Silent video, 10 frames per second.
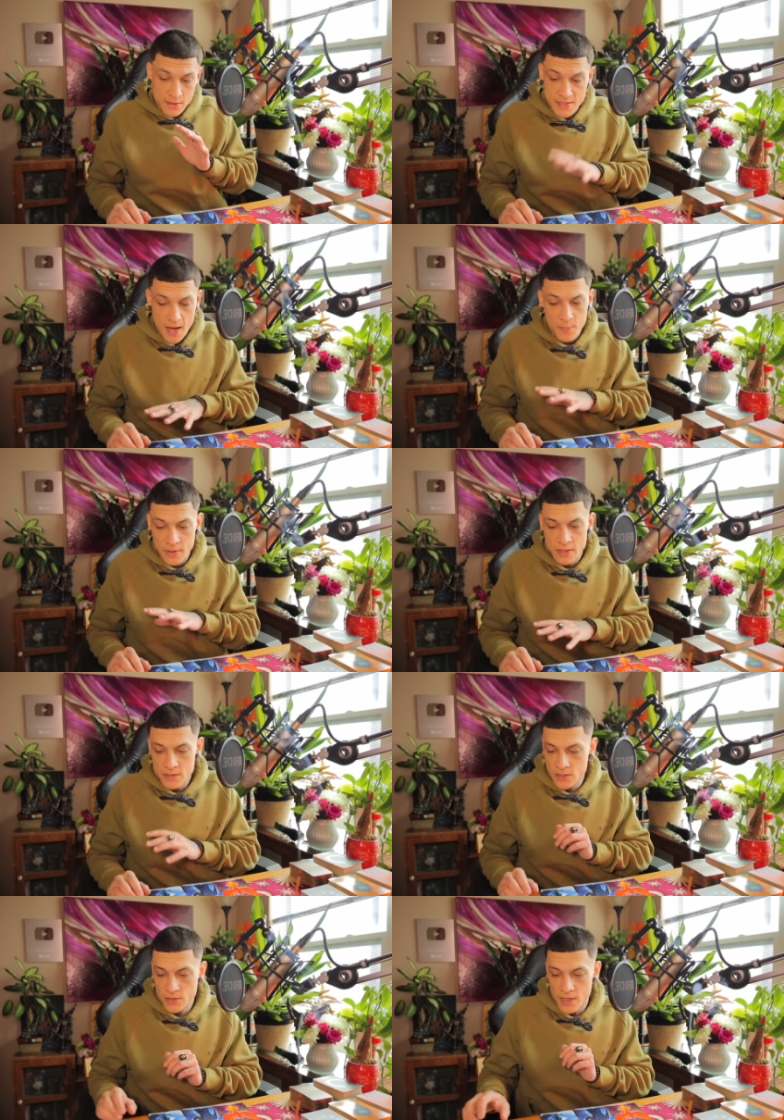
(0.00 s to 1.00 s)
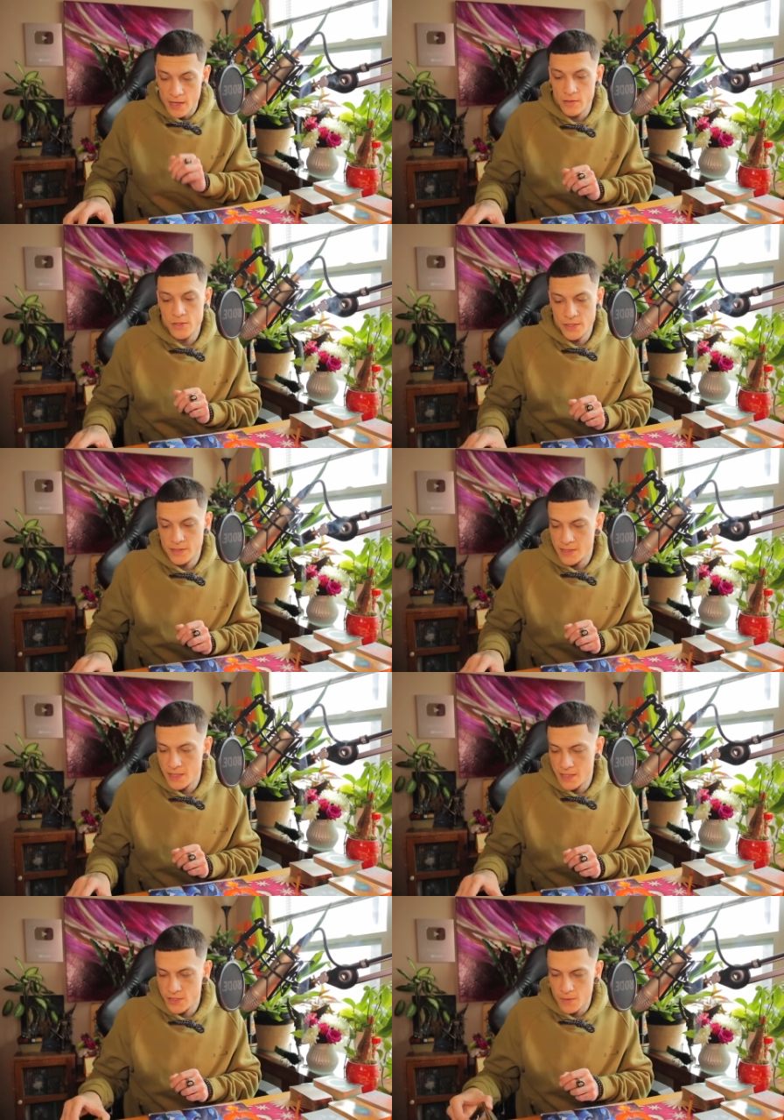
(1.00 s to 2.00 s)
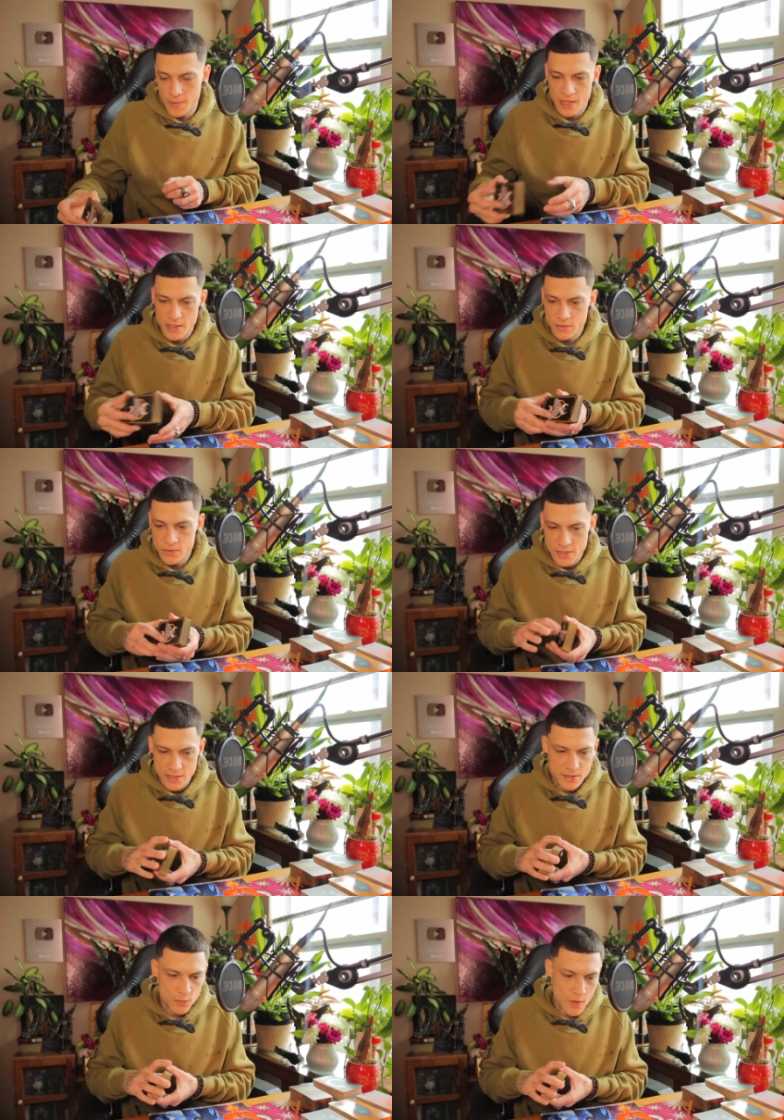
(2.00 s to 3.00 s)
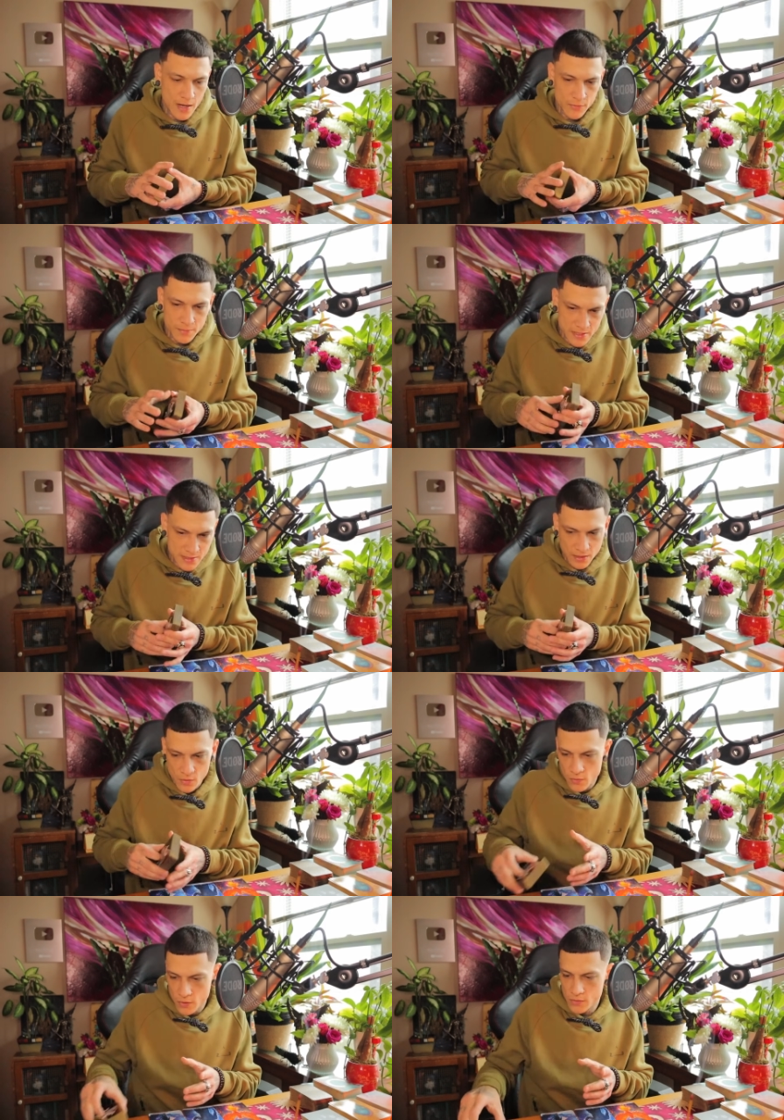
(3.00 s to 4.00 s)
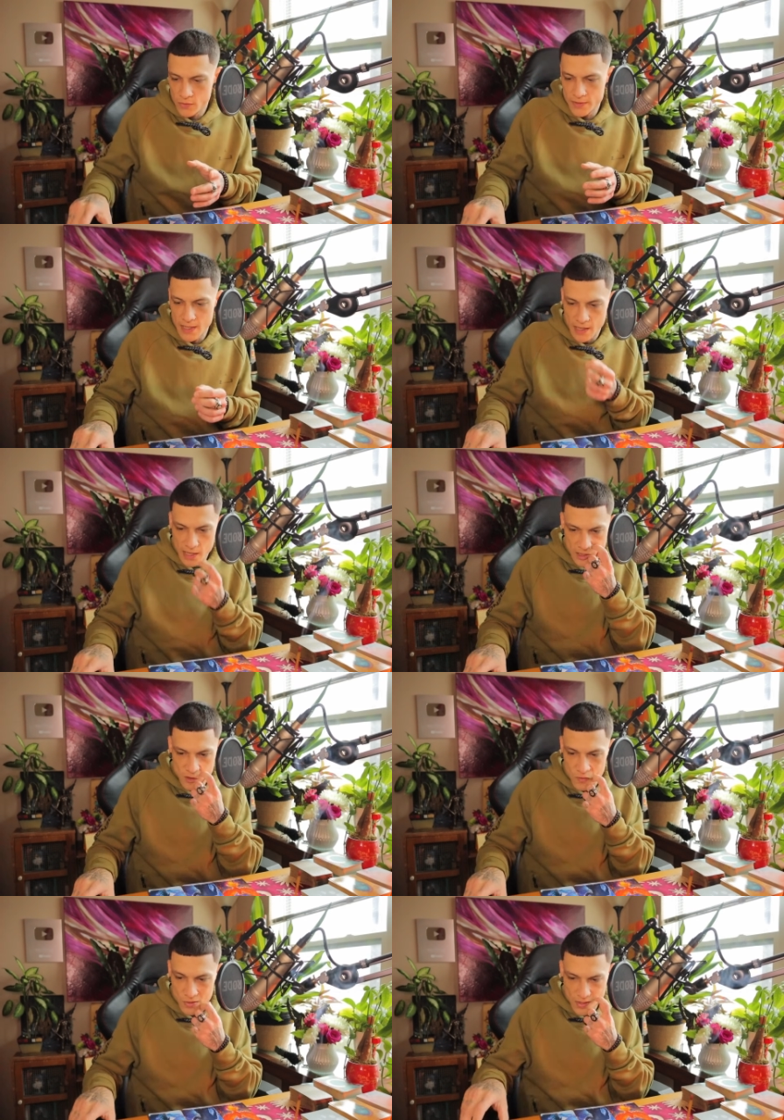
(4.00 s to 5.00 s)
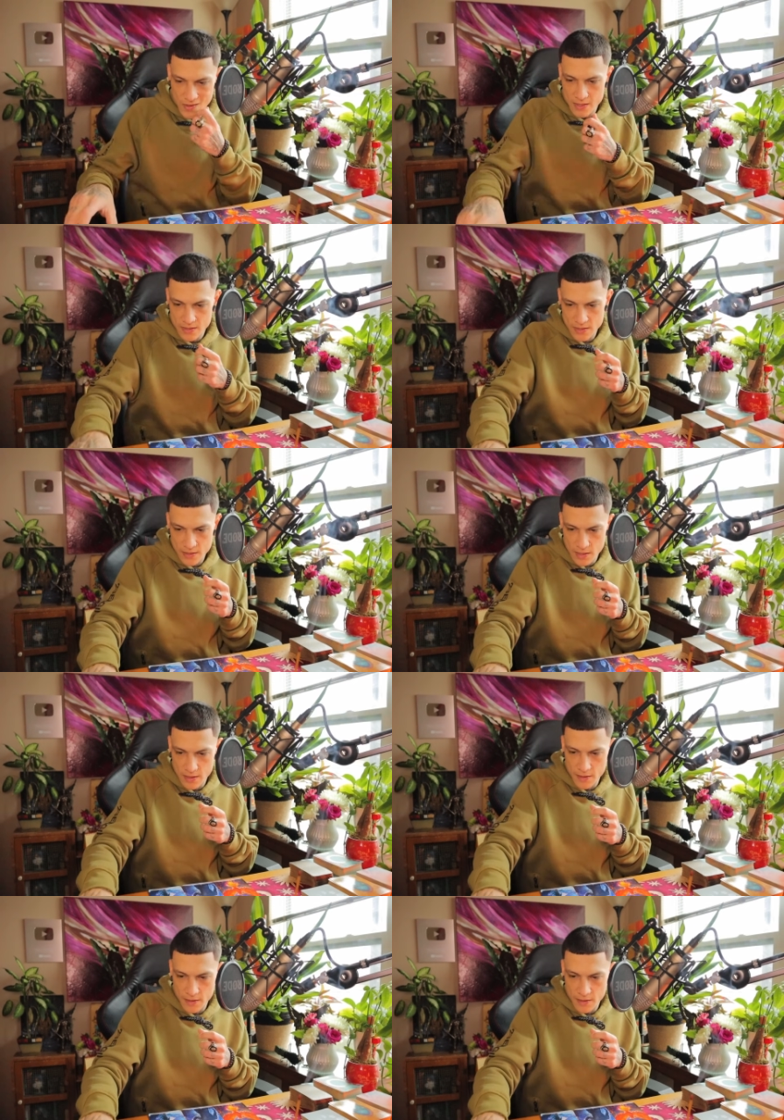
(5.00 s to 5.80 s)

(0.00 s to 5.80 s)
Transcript: Tapping into your energy today, Gemini. I used this Wild Mystic Oracle deck, I used this